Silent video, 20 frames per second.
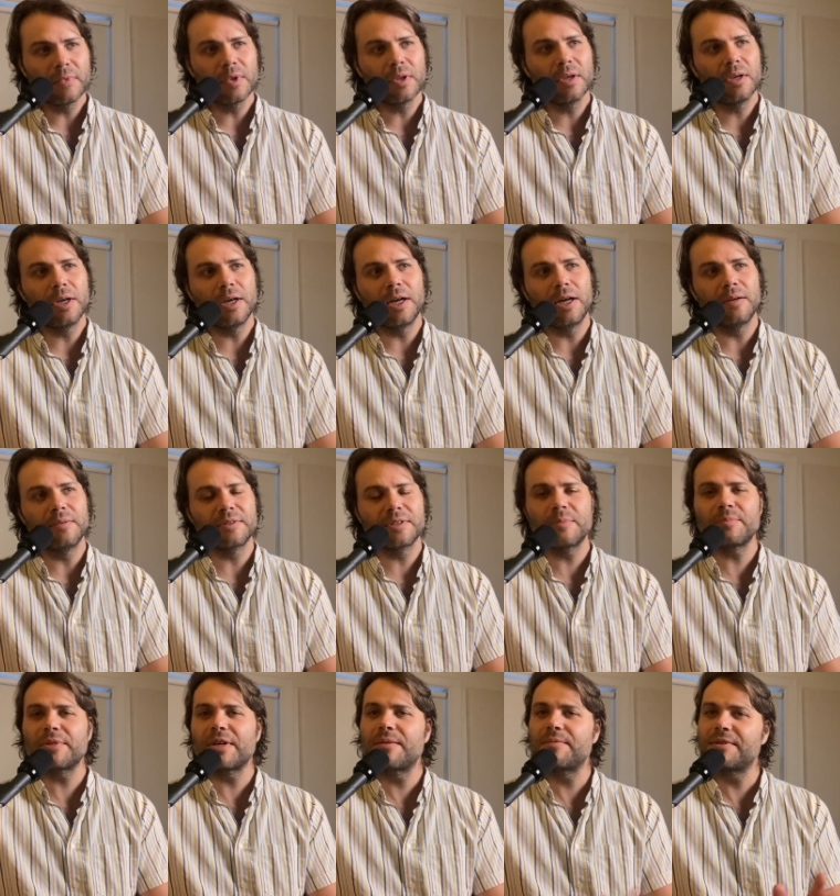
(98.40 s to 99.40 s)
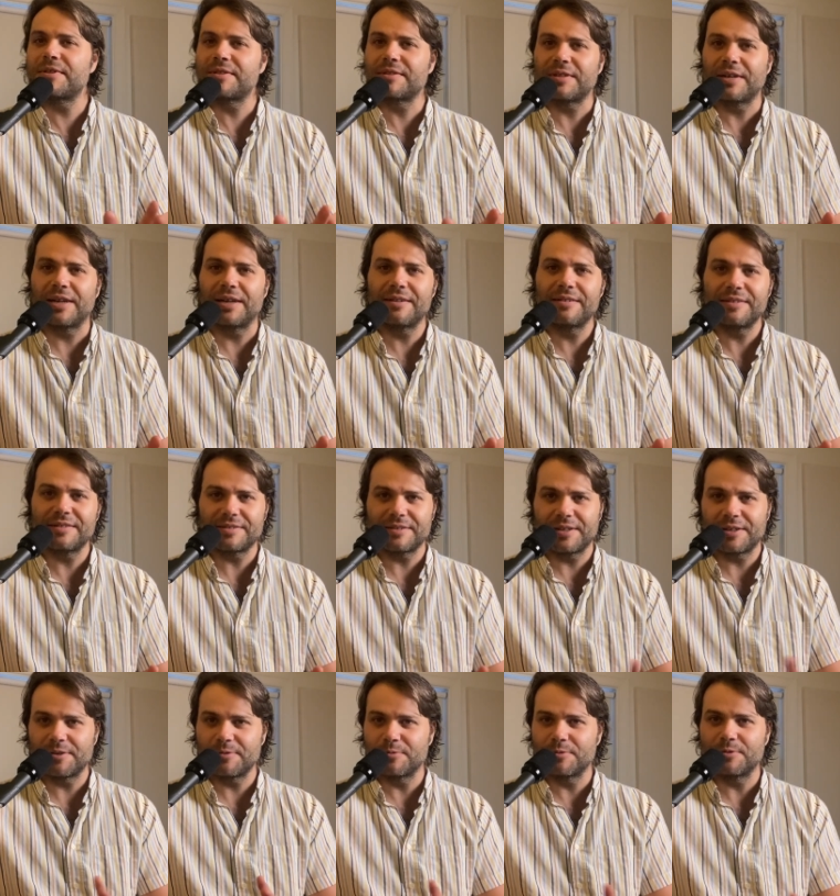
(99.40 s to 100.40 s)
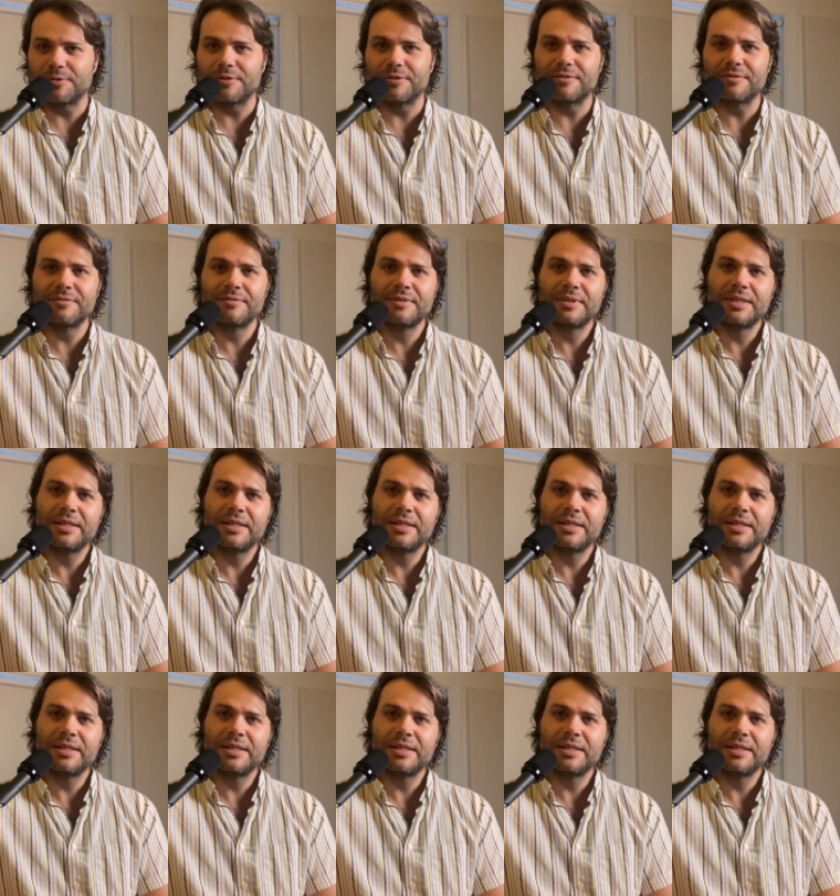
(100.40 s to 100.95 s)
Sometimes it's not a rule,